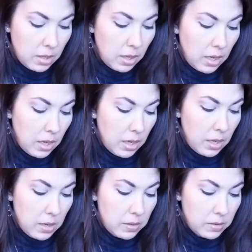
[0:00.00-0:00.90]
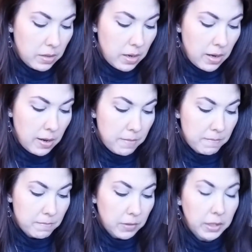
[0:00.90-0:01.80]
and
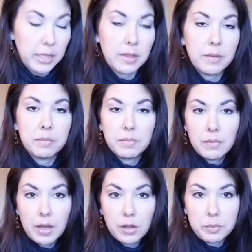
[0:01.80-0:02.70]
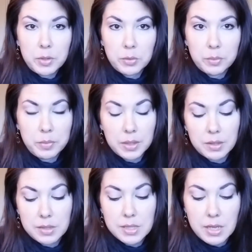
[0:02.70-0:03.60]
letting them help you
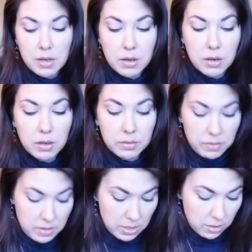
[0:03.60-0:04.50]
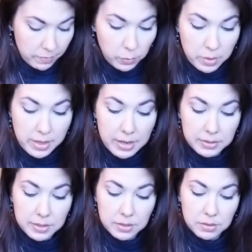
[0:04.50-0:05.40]
because they are there for
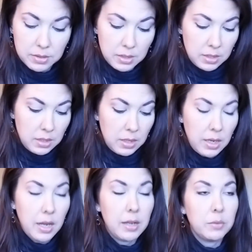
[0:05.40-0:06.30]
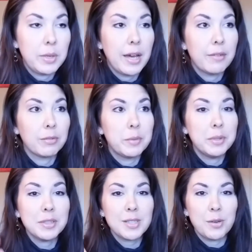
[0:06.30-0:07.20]
that. And we have free
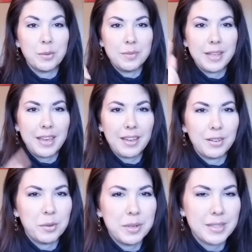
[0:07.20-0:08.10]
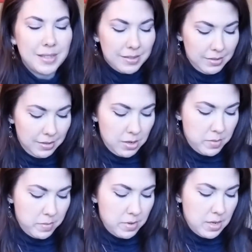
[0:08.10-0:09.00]
will, so they can't always
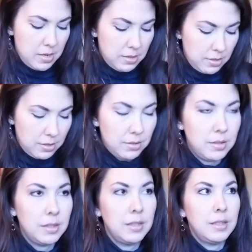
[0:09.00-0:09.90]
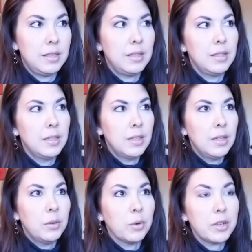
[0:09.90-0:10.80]
come and
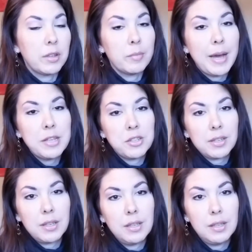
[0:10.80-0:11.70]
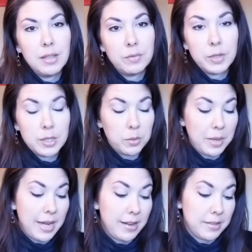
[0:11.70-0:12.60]
work their magic if we don't
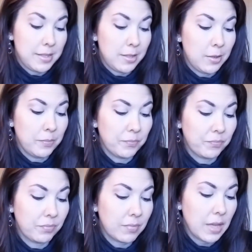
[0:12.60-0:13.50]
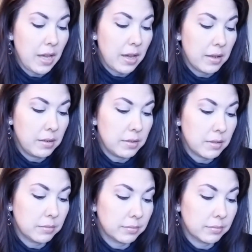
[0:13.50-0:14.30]
ask. And